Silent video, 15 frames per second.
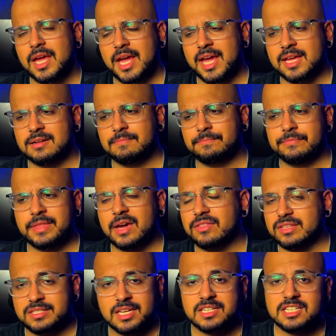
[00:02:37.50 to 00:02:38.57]
And now
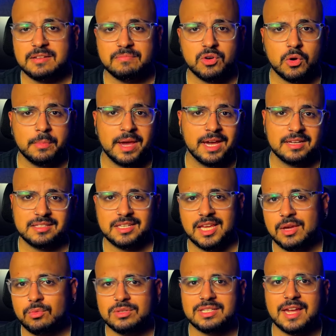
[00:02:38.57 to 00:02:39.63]
the sixteen Pro Max,
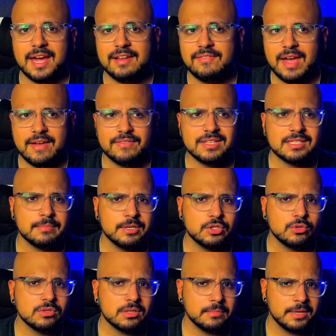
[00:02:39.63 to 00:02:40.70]
it was kind of having some
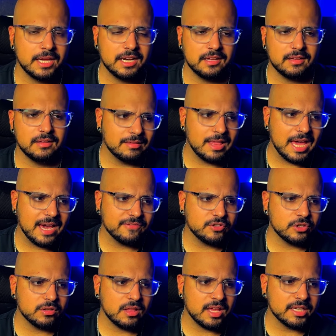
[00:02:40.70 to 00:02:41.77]
issues in the beginning.
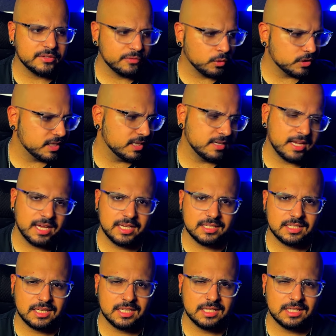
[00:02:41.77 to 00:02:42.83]
After the last fourteen
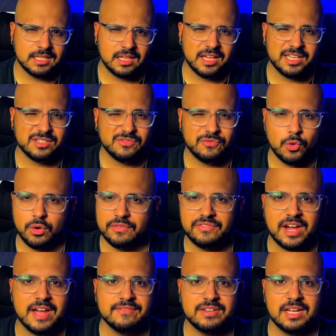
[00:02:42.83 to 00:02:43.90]
days, the last four or
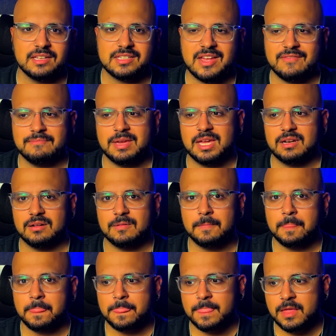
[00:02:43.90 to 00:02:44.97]
five days have been
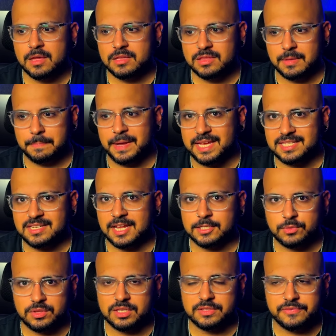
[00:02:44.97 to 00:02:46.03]
the best days
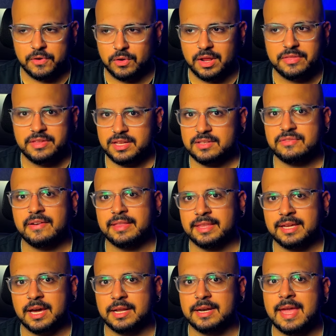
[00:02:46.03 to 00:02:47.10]
with this phone. I think it's finally
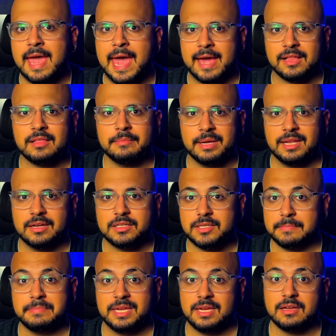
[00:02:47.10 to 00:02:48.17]
gotten acclimated to
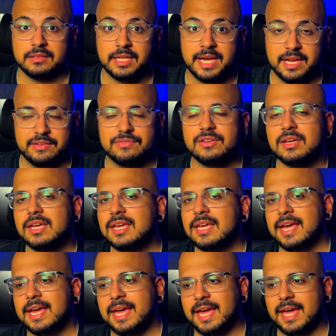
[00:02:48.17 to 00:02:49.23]
being alive.
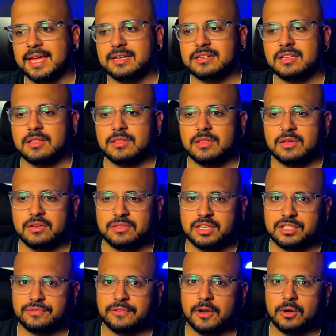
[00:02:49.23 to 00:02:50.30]
And
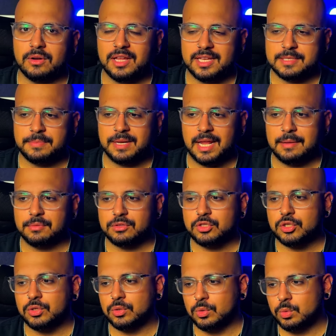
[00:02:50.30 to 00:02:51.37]
this phone has been able
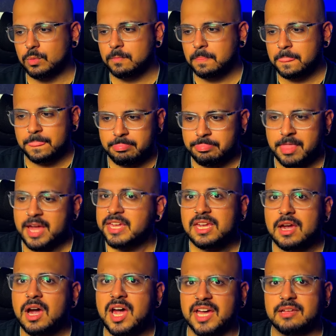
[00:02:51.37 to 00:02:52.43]
to not
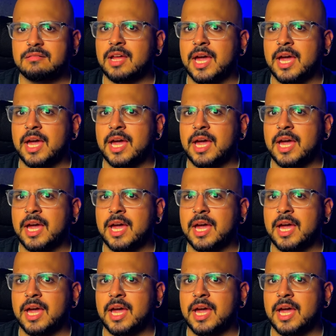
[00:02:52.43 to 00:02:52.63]
get hot.